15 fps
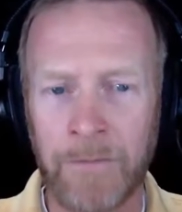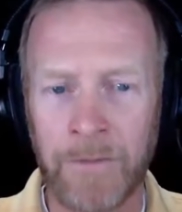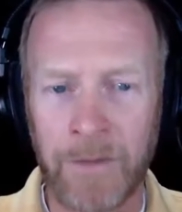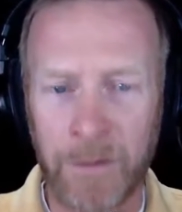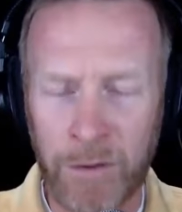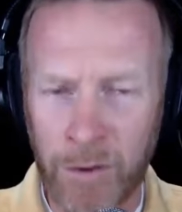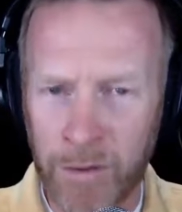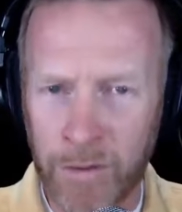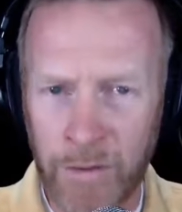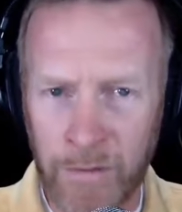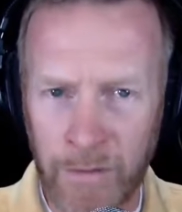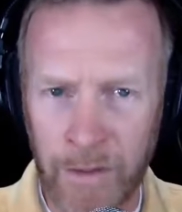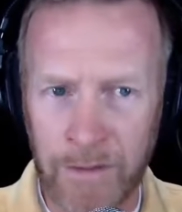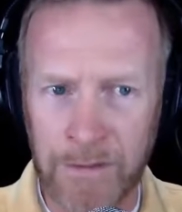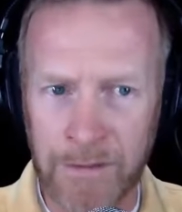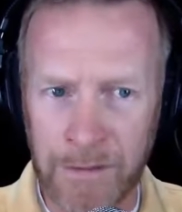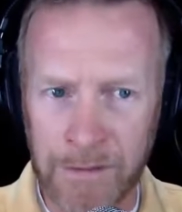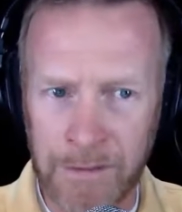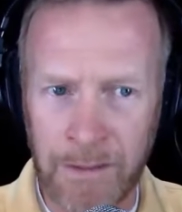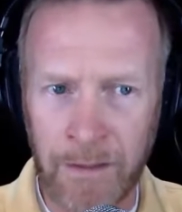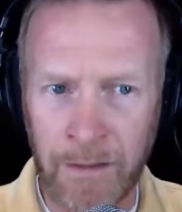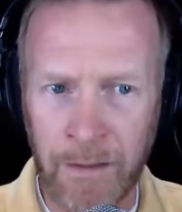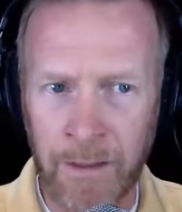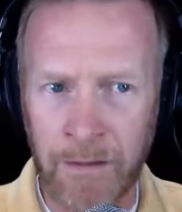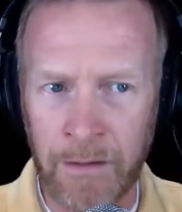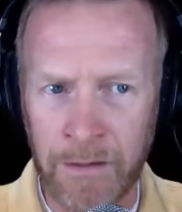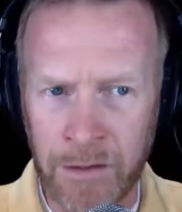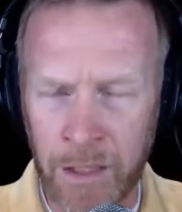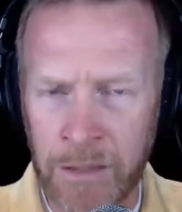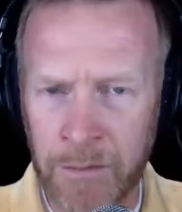the two events, the sealing and the
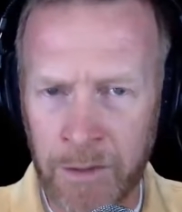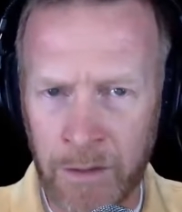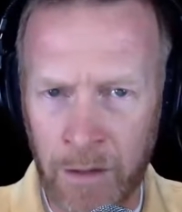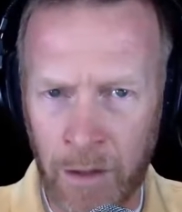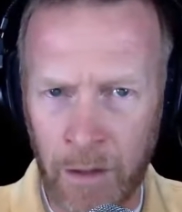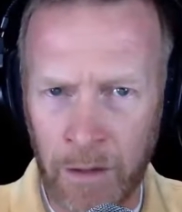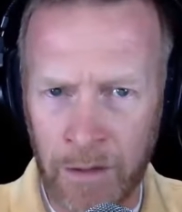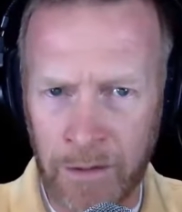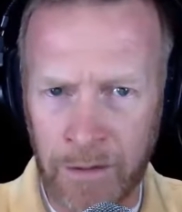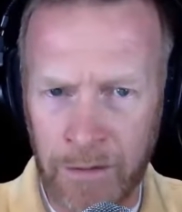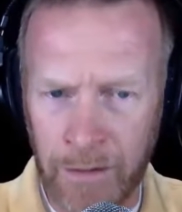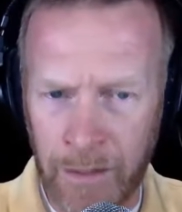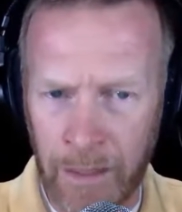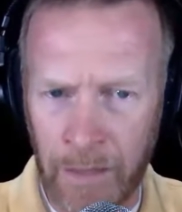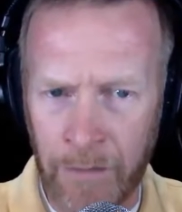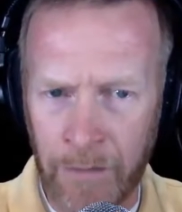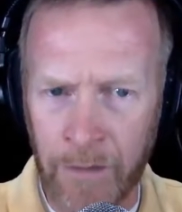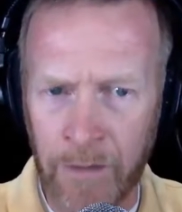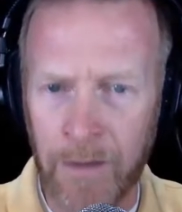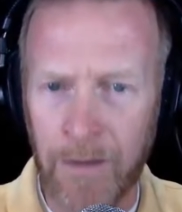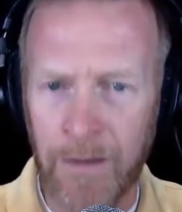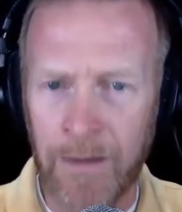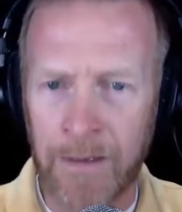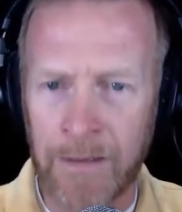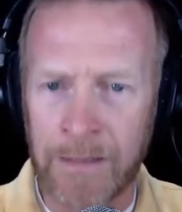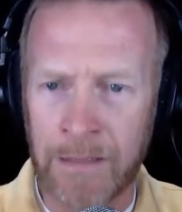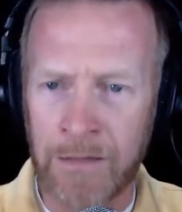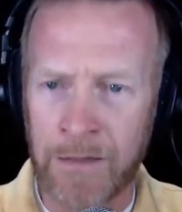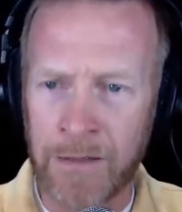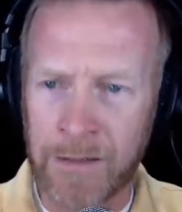judgment all together is
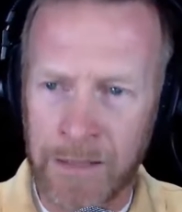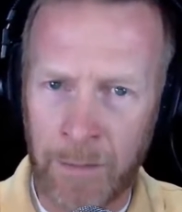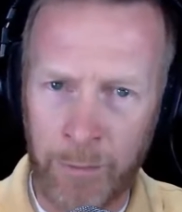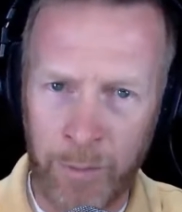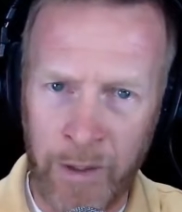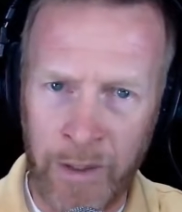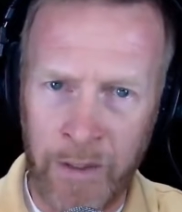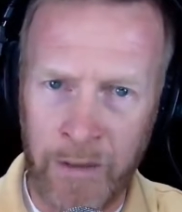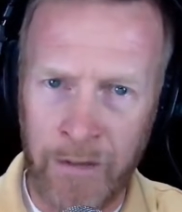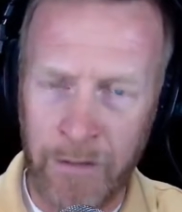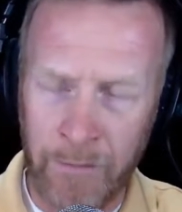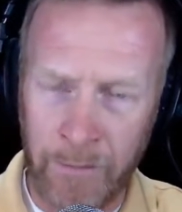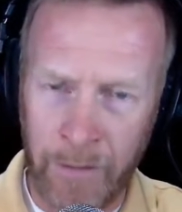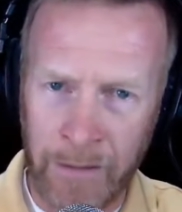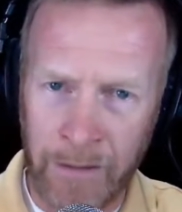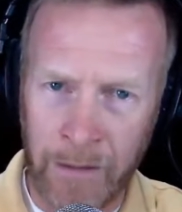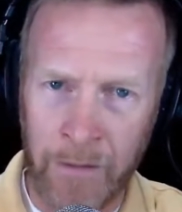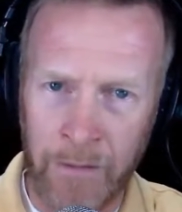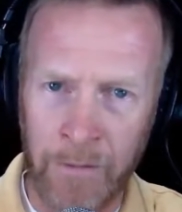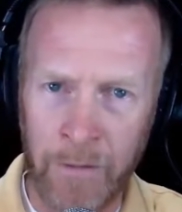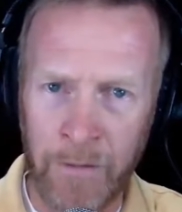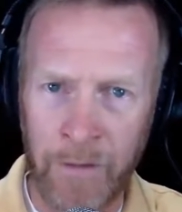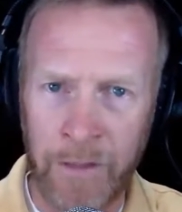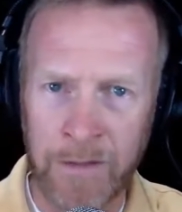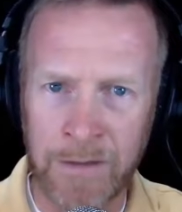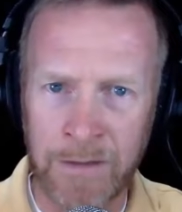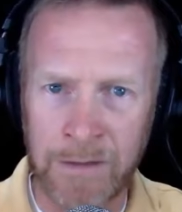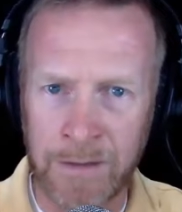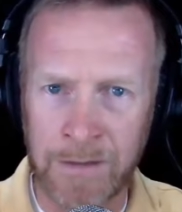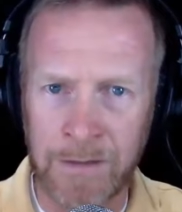actually separated right there in Revelation
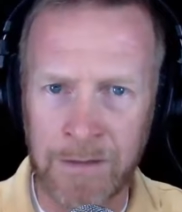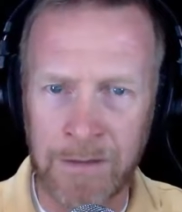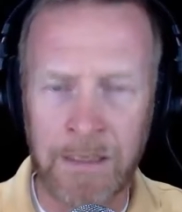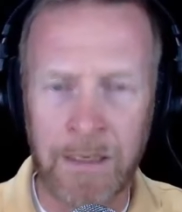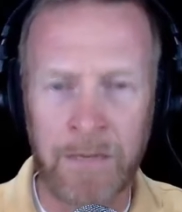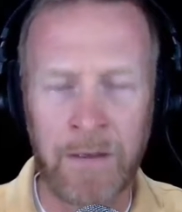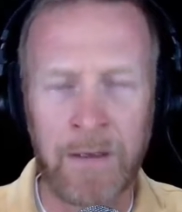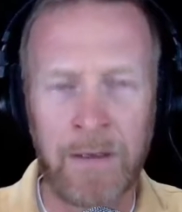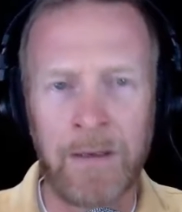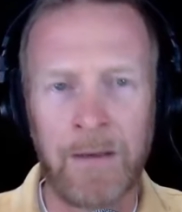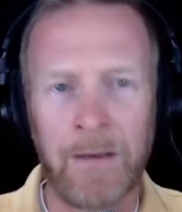6 and 7.